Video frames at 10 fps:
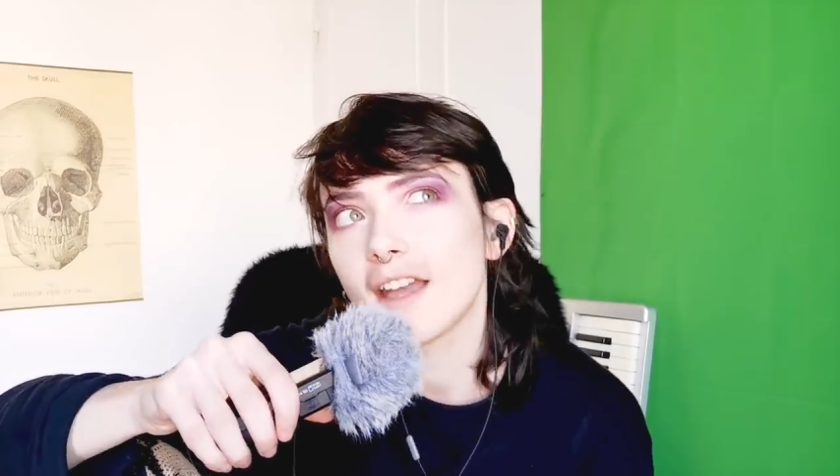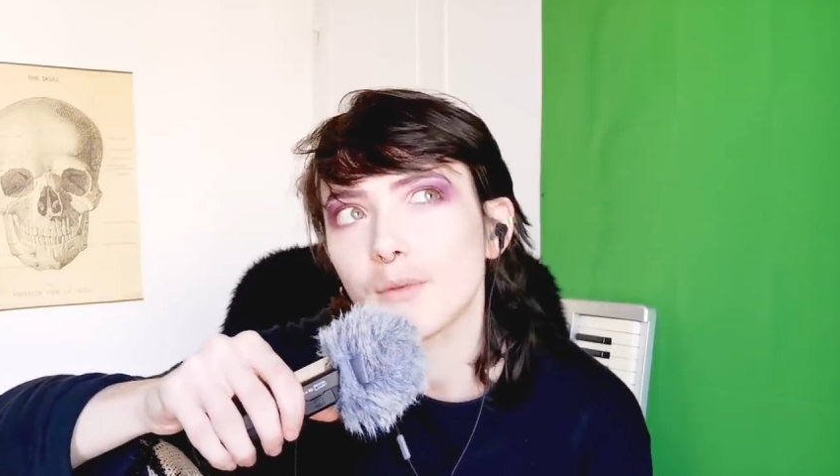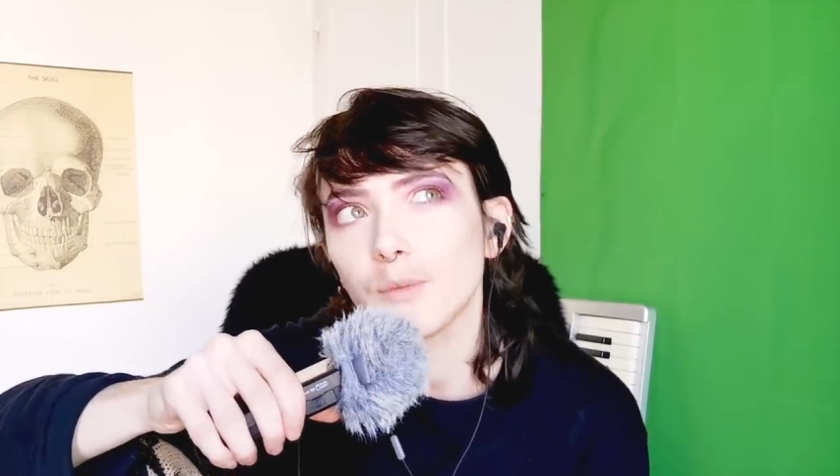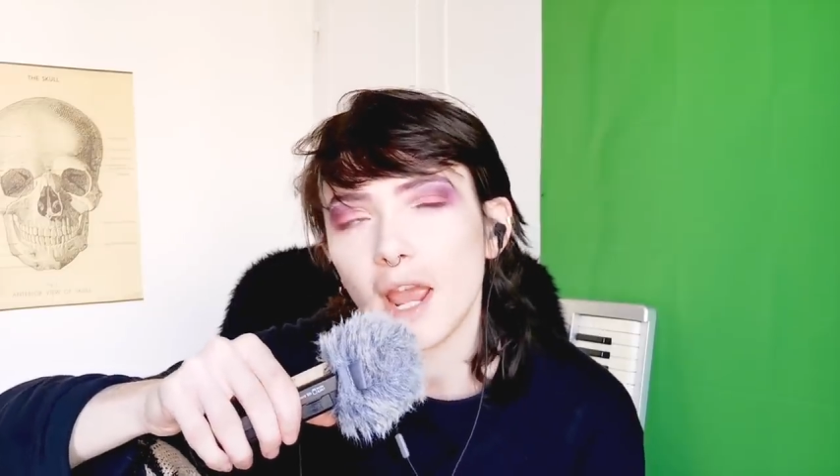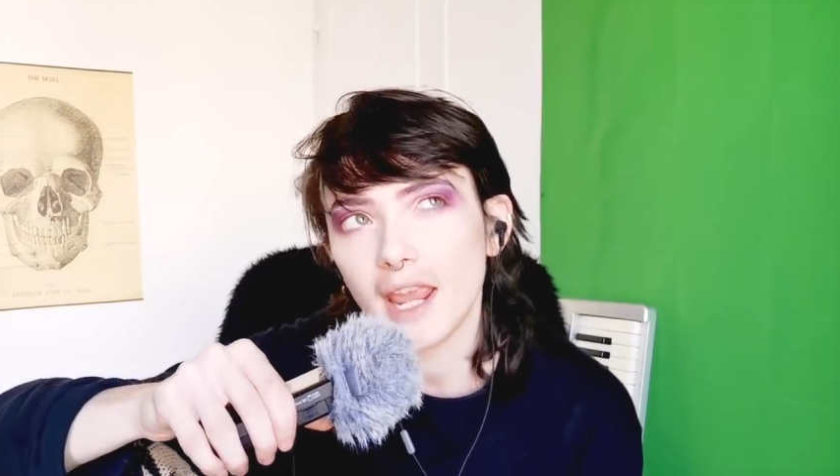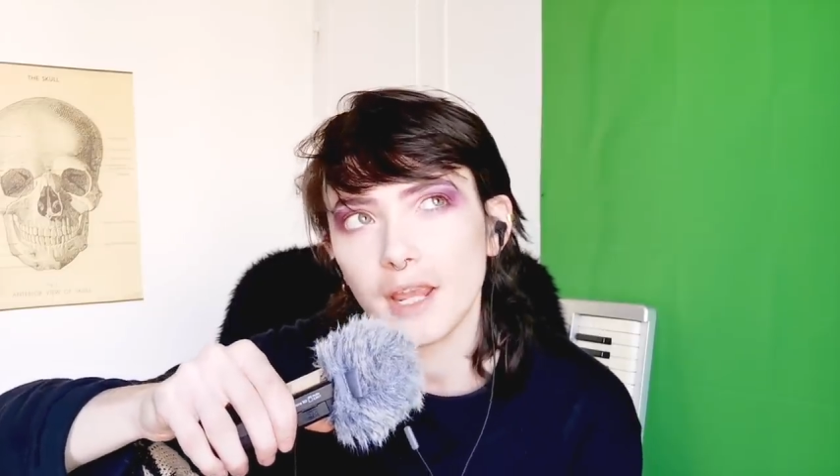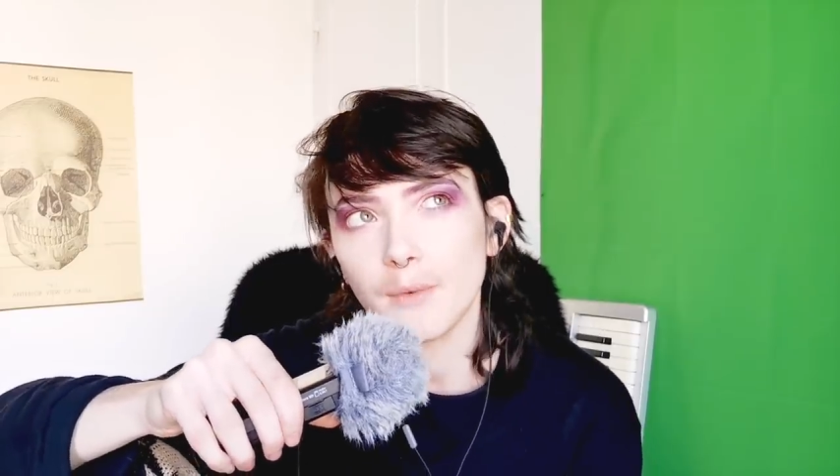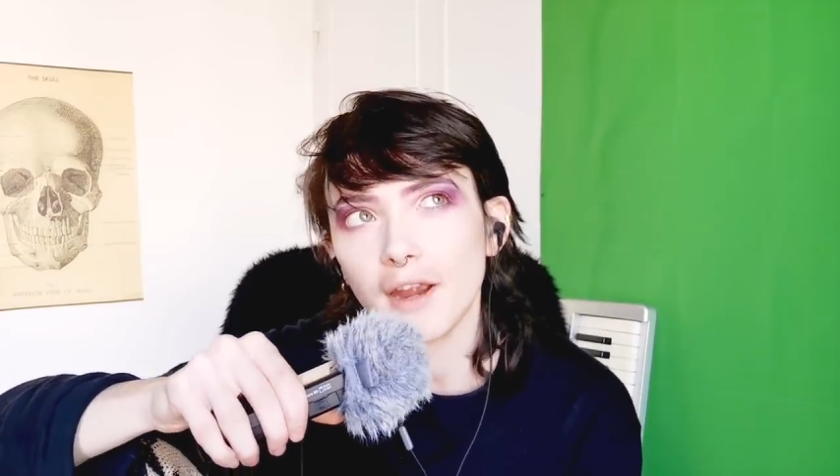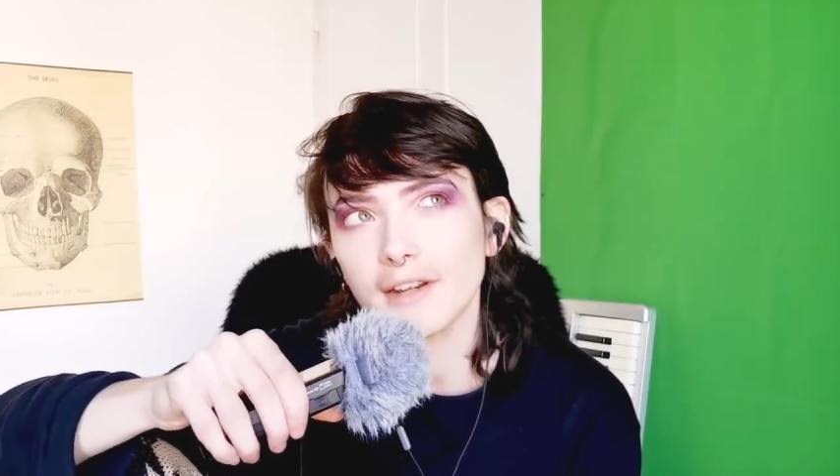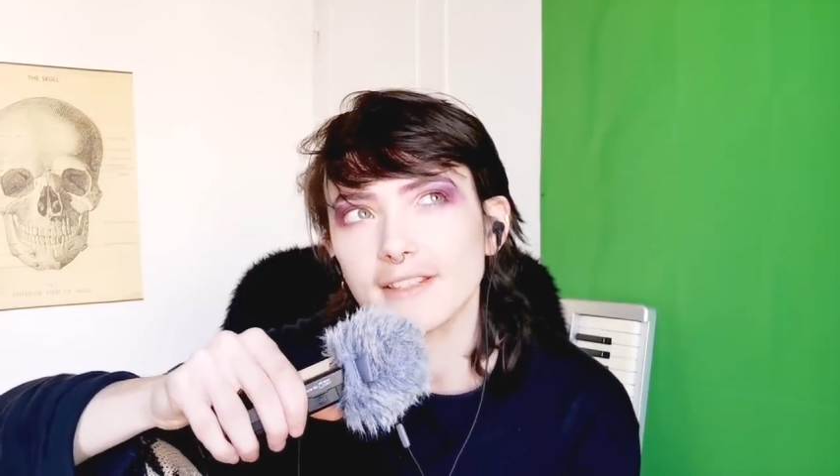that way
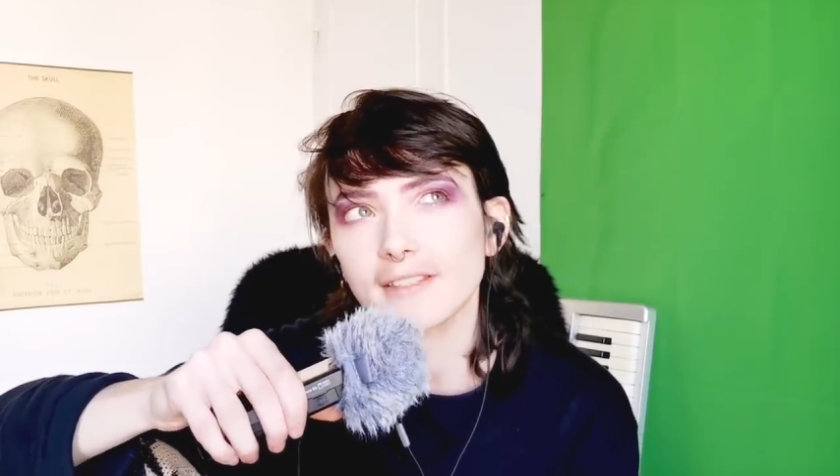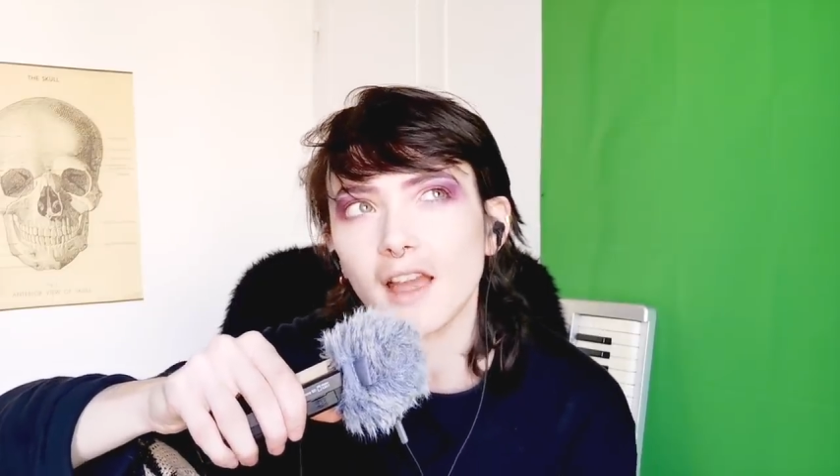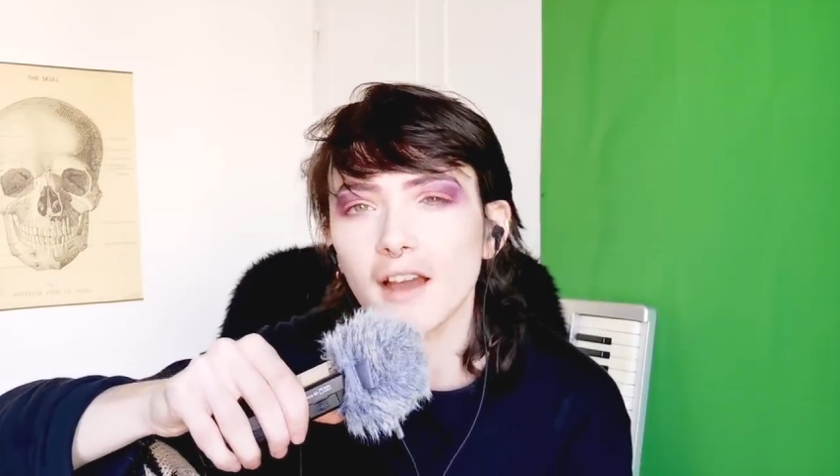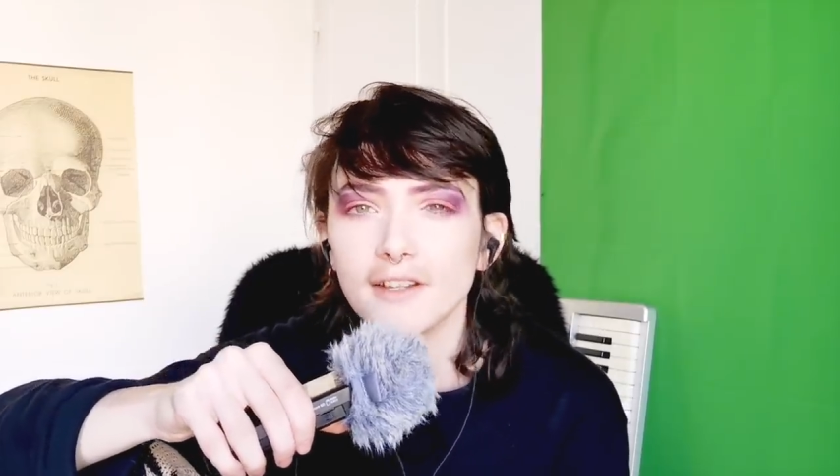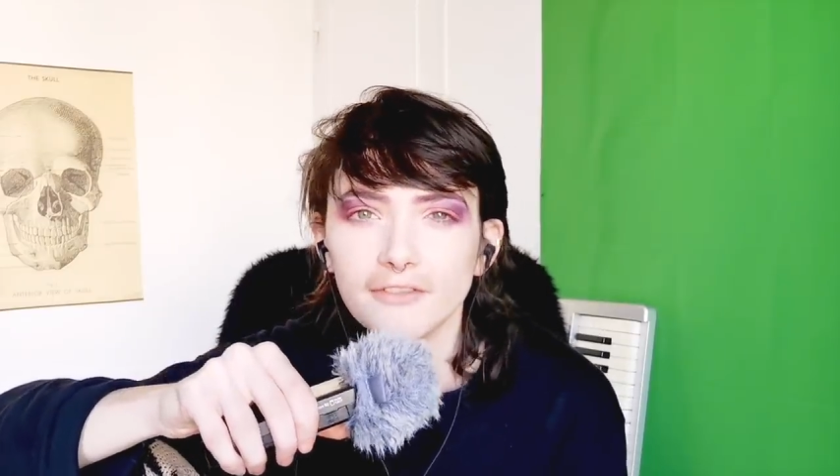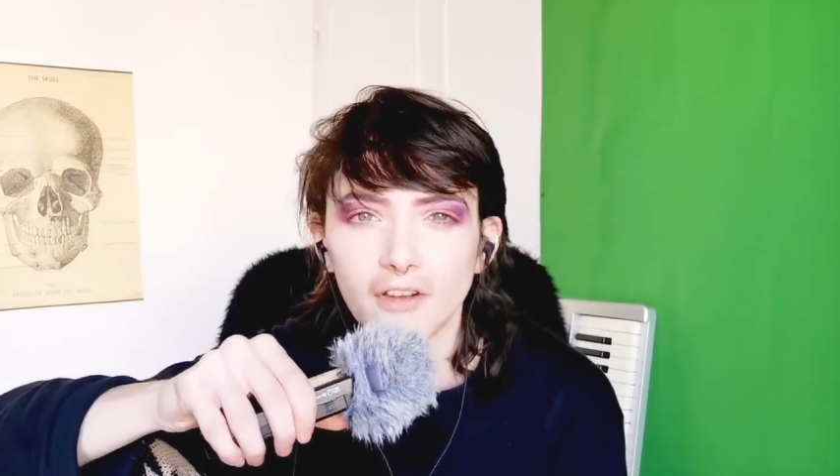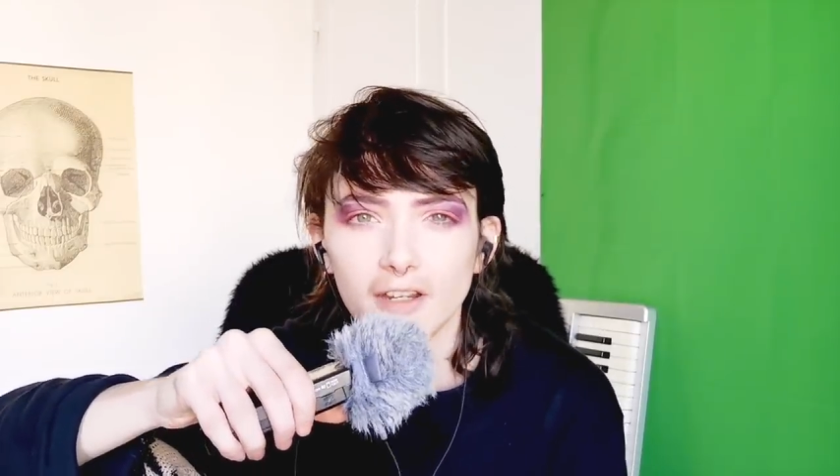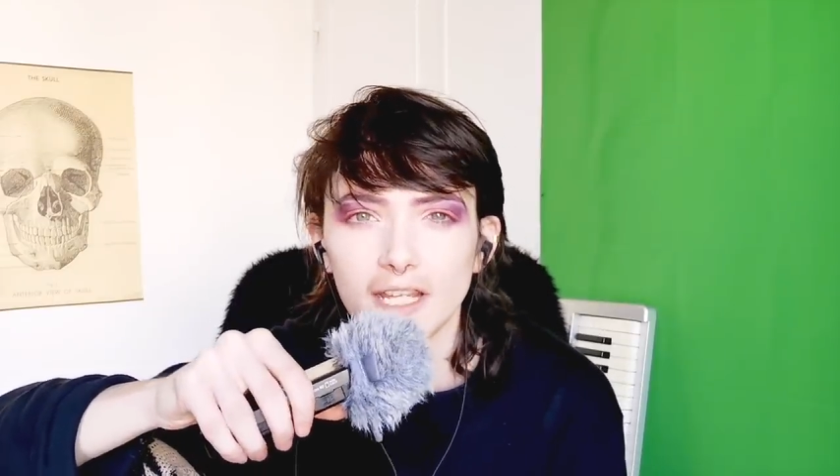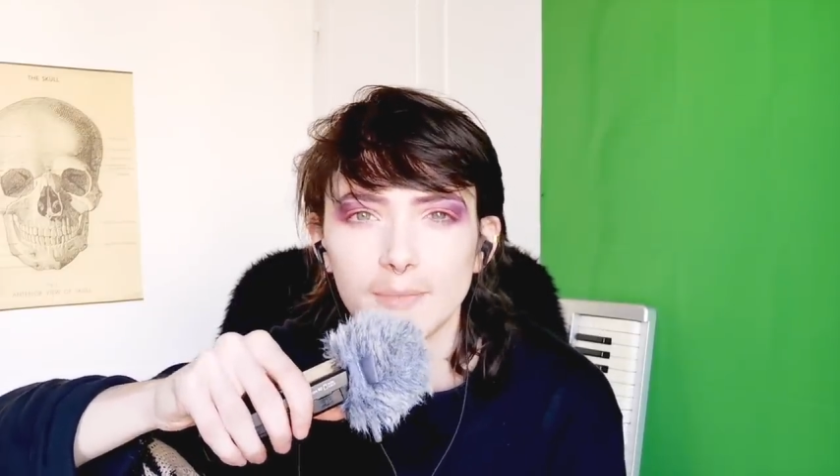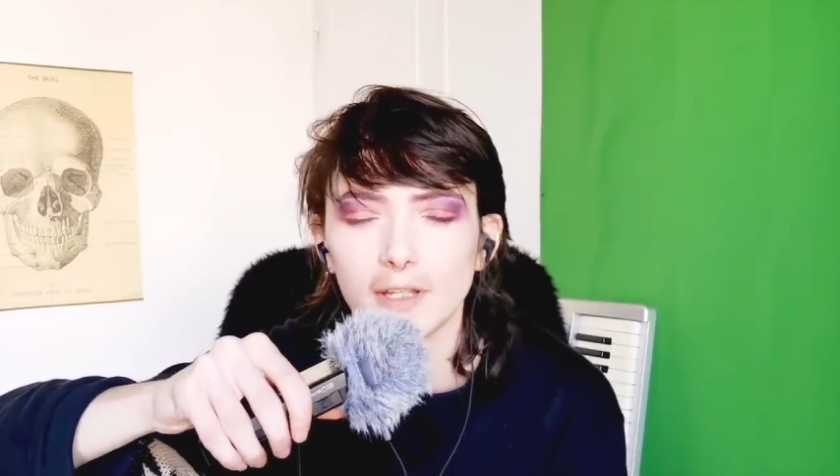where it's kind of funny,